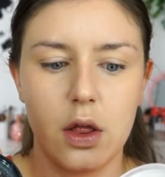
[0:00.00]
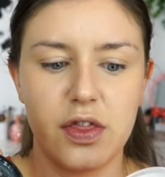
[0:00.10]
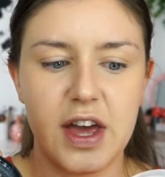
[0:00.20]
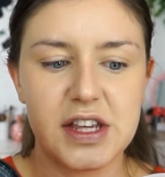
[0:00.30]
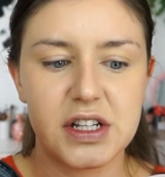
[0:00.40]

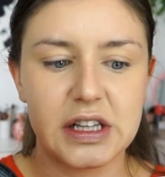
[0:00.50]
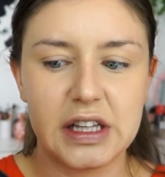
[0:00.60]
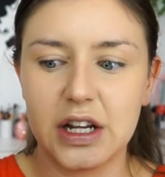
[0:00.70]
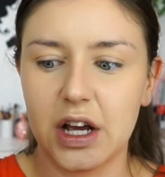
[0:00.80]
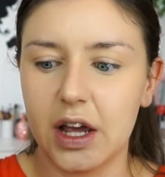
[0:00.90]
There's
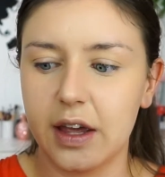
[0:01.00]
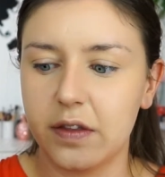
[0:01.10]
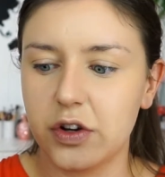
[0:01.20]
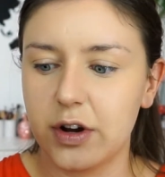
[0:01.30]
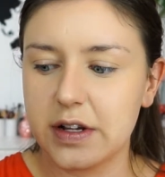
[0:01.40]
glitter in
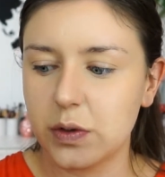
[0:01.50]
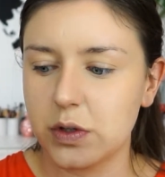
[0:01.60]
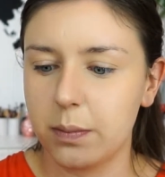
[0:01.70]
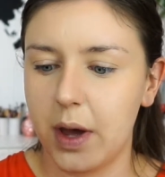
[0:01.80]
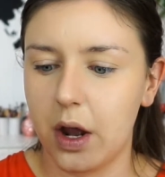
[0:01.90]
the
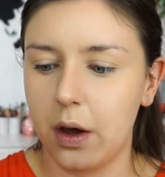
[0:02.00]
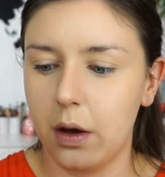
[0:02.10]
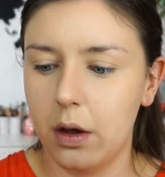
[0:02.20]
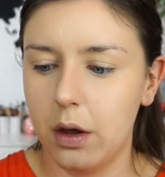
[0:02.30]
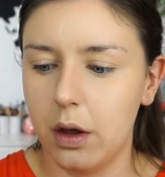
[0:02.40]
translucent powder.
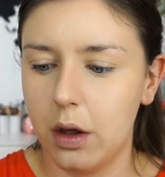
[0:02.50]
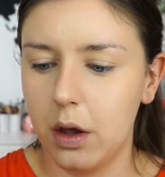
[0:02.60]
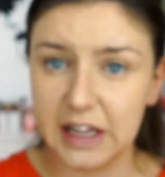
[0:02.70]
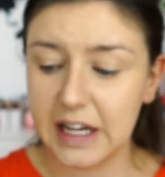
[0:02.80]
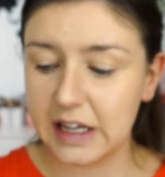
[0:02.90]

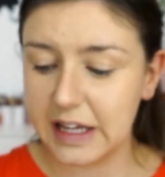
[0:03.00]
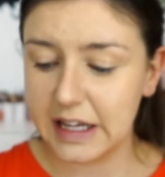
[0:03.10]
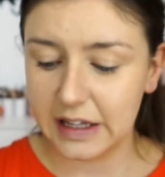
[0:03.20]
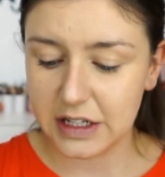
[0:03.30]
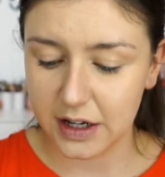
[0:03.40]
Clearly
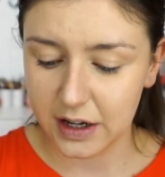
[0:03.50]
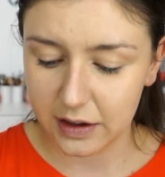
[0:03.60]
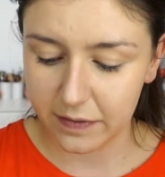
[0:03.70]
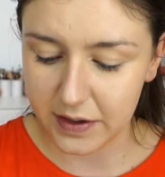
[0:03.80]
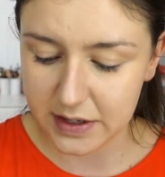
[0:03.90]
glitter
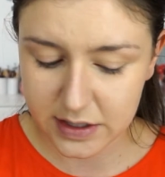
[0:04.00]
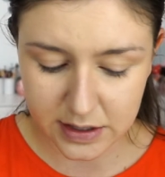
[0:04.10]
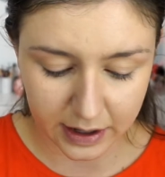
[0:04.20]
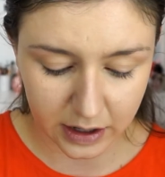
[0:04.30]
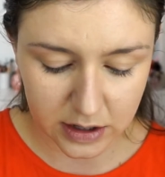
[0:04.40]
in this.
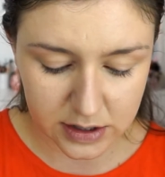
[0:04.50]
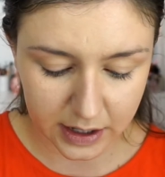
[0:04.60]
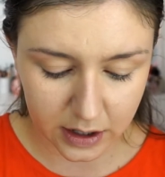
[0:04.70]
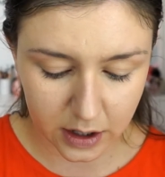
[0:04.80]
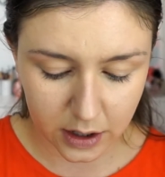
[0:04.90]
Like, it's
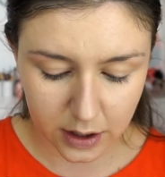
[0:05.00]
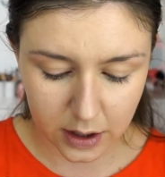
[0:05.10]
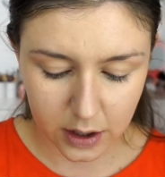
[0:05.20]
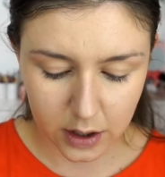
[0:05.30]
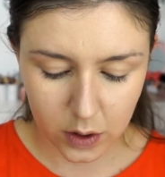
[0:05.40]
like,
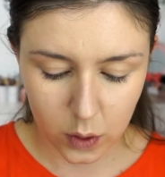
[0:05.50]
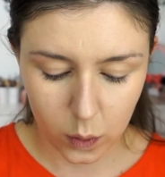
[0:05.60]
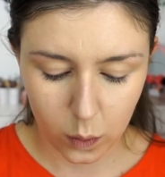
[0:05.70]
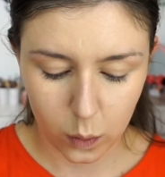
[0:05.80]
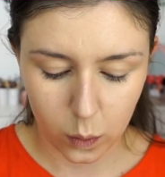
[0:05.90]

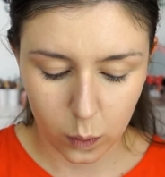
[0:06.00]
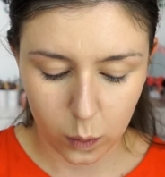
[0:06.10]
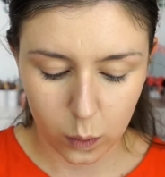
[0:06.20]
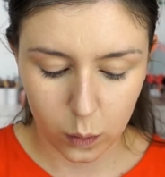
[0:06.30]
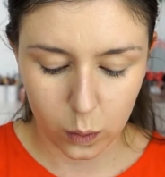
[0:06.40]

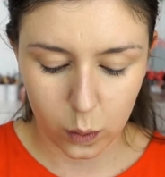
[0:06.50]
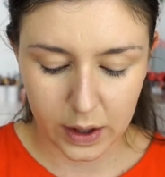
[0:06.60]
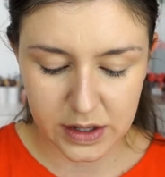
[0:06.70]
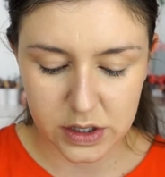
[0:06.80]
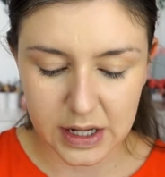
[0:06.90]
ooh,
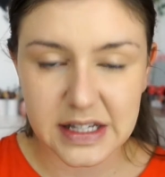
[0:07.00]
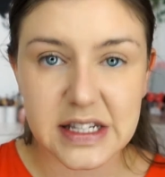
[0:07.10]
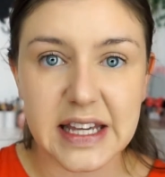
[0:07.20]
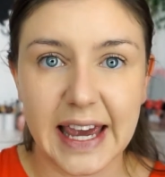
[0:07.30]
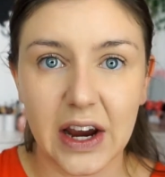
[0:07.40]
that's
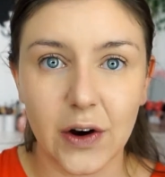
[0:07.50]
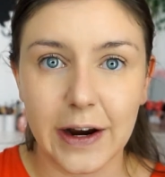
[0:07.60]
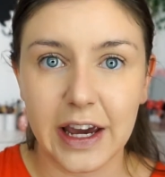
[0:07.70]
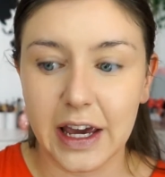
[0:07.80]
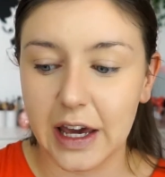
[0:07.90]

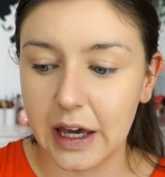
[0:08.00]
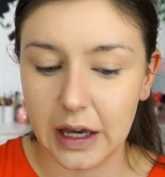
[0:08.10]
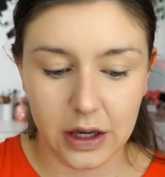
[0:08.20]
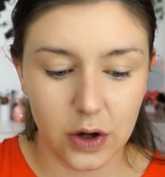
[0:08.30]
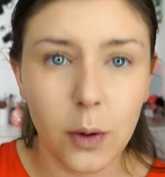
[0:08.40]

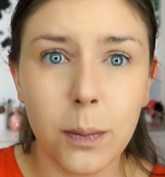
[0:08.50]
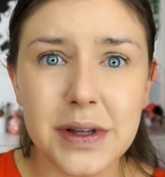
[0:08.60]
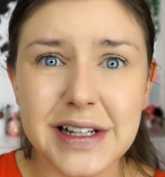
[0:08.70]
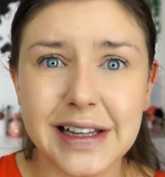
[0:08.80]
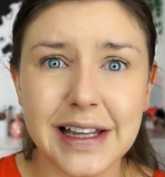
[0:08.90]
scary. Who
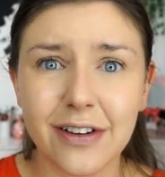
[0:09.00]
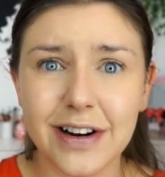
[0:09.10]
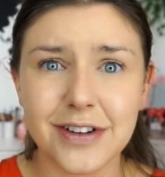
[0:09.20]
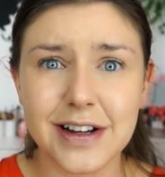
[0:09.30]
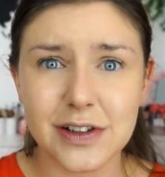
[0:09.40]
puts glitter
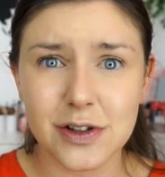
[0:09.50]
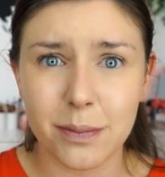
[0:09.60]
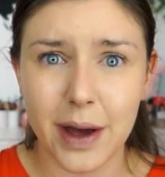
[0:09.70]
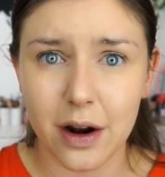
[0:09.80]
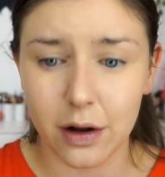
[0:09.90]
in translucent
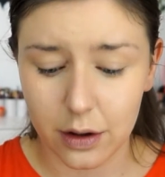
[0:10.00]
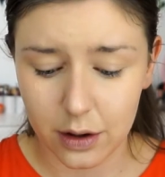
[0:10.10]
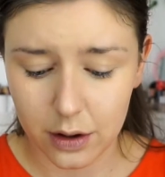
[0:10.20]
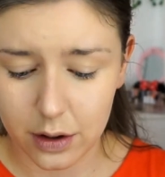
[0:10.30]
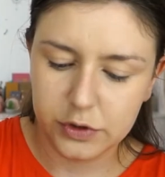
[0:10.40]
powder?
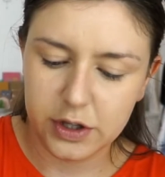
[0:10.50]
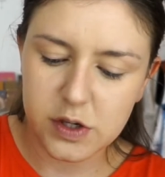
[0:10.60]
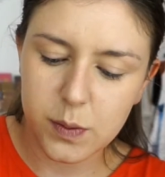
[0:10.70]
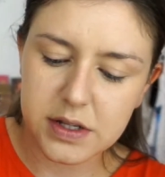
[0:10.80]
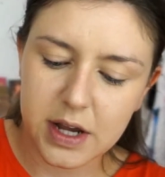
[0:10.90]
So
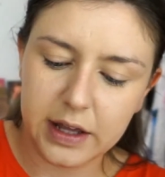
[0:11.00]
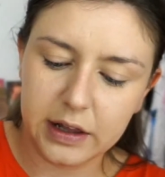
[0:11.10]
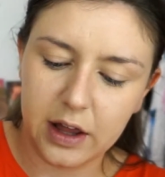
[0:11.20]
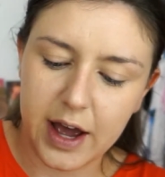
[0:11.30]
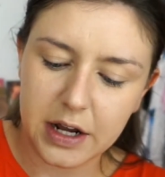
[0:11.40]
this one's
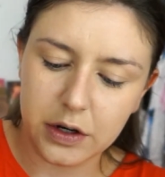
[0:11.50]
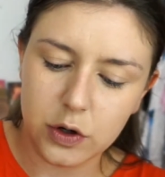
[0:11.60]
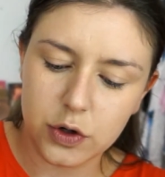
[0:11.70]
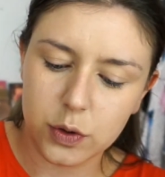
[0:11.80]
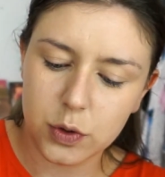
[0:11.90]
a light
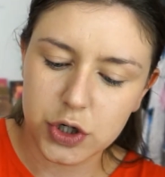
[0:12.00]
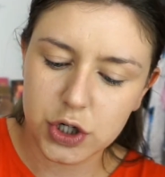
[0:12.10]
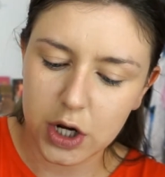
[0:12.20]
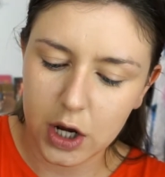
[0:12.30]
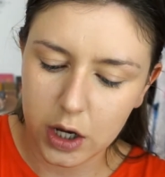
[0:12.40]
neutral
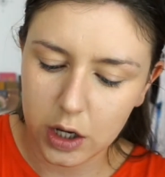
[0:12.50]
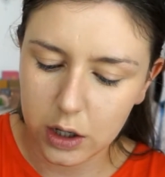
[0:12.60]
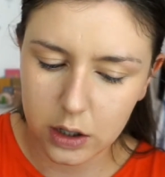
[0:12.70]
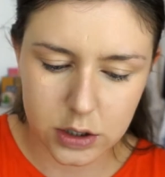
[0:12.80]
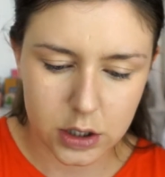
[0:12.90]

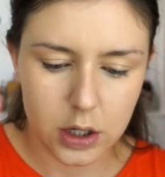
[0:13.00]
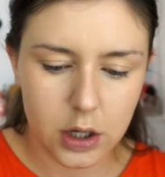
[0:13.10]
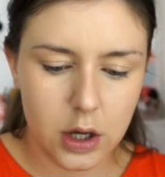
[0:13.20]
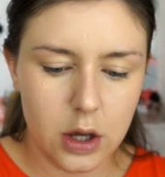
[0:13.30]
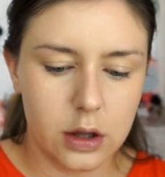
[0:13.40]
shade.
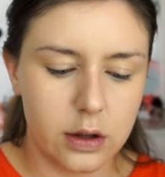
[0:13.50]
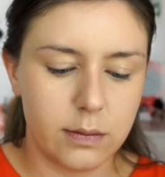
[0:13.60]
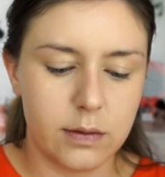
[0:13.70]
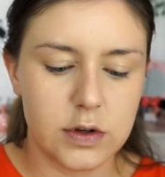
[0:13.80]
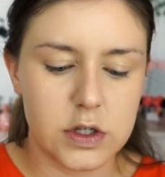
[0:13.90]
A
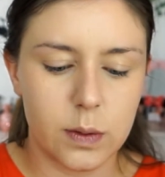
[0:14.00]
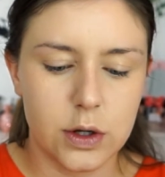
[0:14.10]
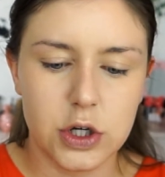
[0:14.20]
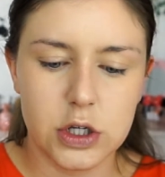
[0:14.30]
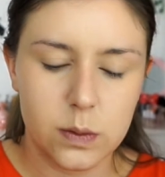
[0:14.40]
bit of a
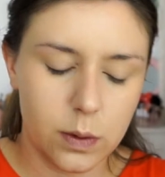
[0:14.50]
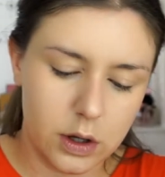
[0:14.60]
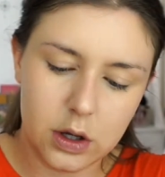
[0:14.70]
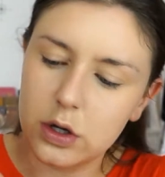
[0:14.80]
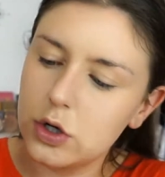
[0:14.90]
swatchy
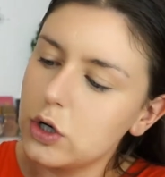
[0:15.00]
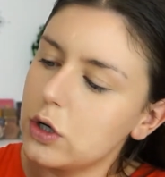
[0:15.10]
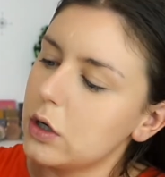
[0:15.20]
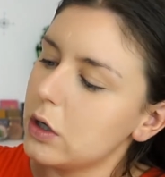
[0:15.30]
swatch.